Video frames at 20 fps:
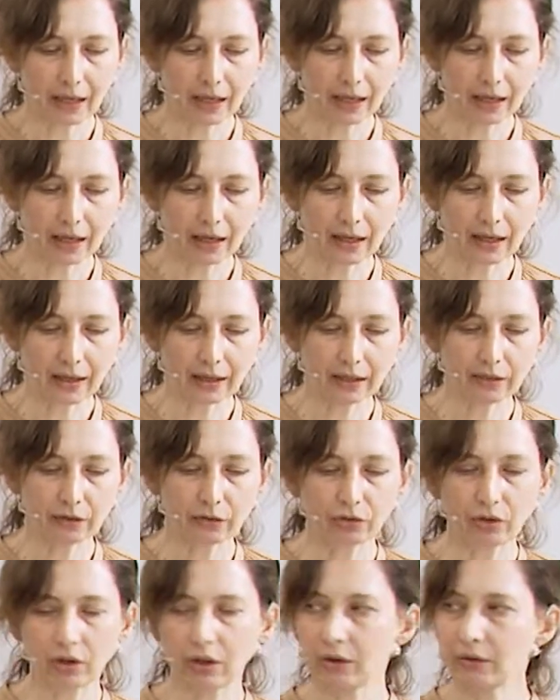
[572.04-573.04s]
In
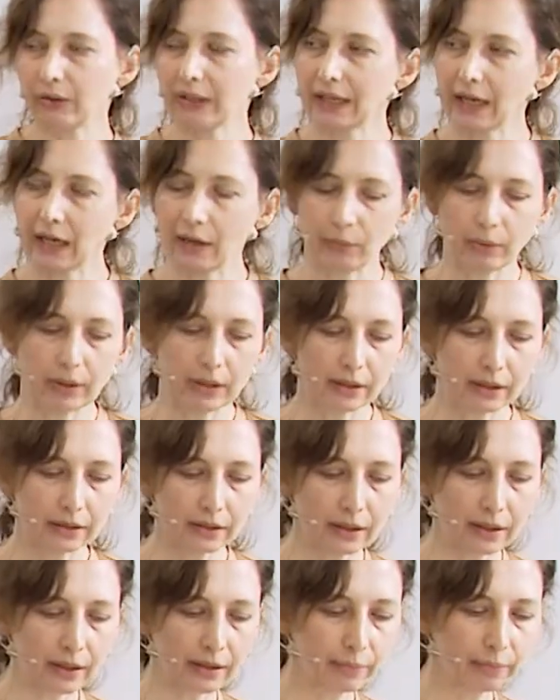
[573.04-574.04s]
the following, I
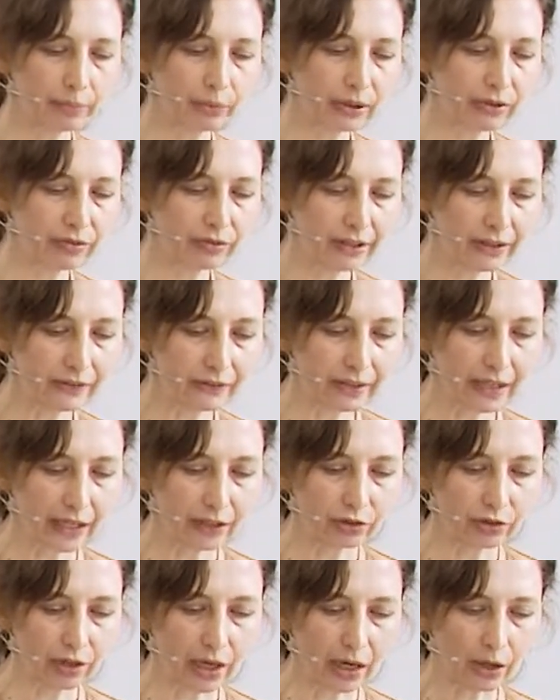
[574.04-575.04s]
will briefly
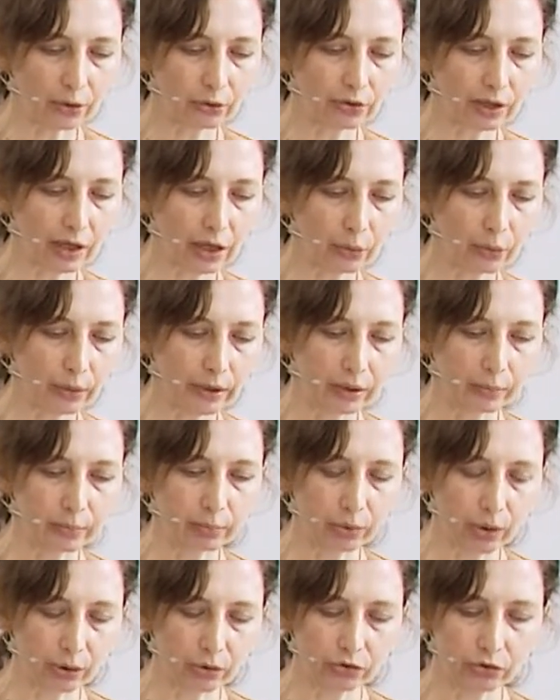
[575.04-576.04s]
sketch out how we
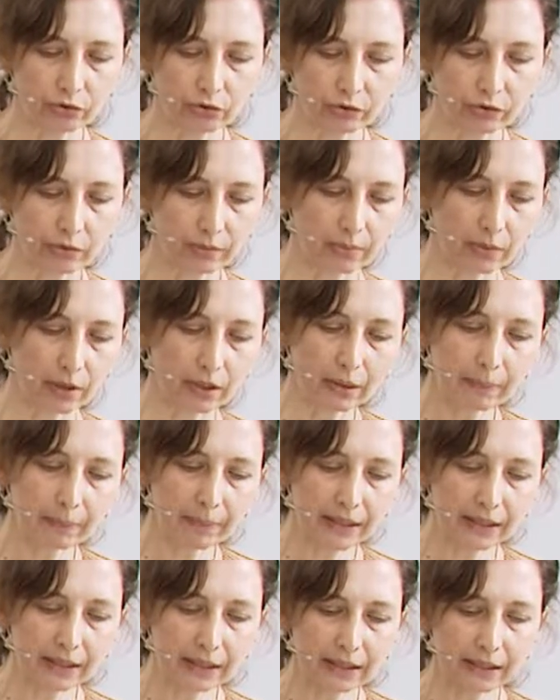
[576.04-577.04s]
approached the model
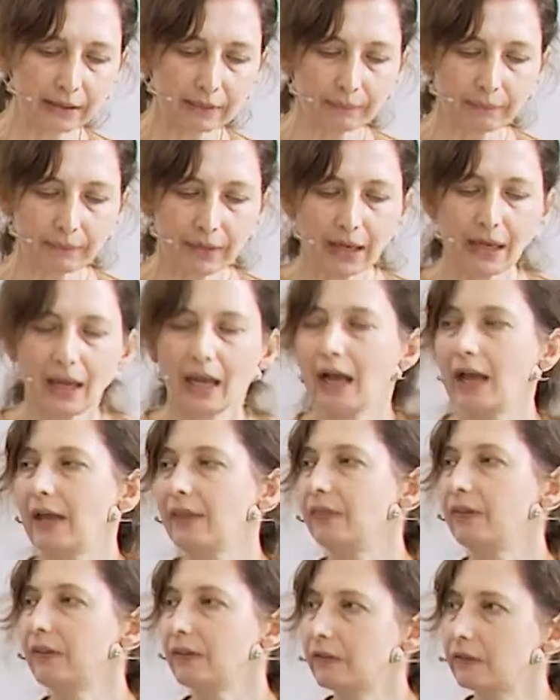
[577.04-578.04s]
building,
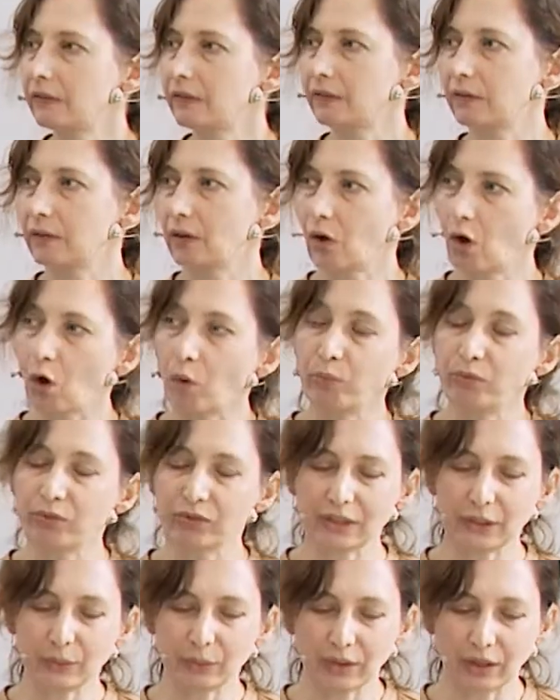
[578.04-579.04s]
and this
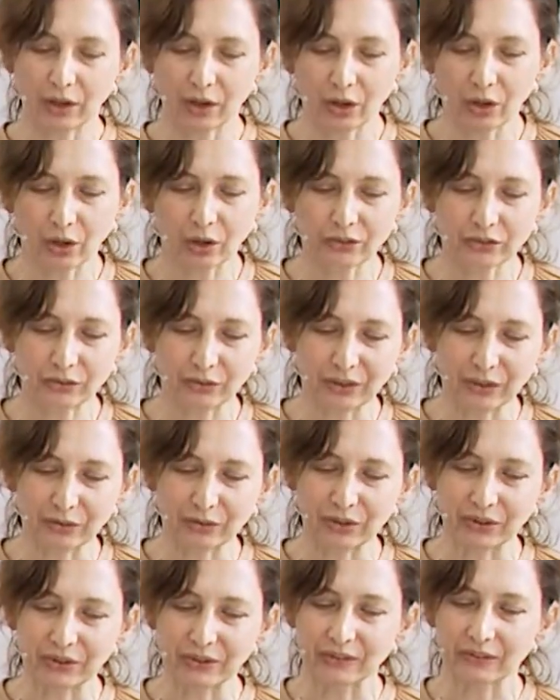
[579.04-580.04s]
hopefully will also
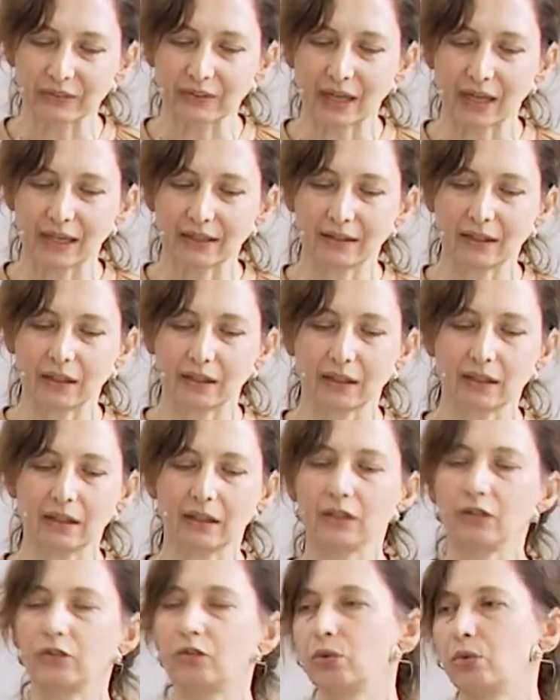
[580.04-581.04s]
give you insight
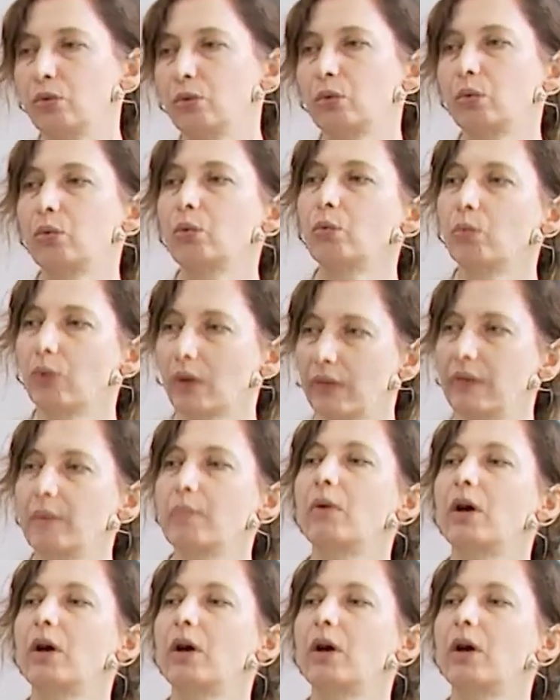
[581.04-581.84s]
into what the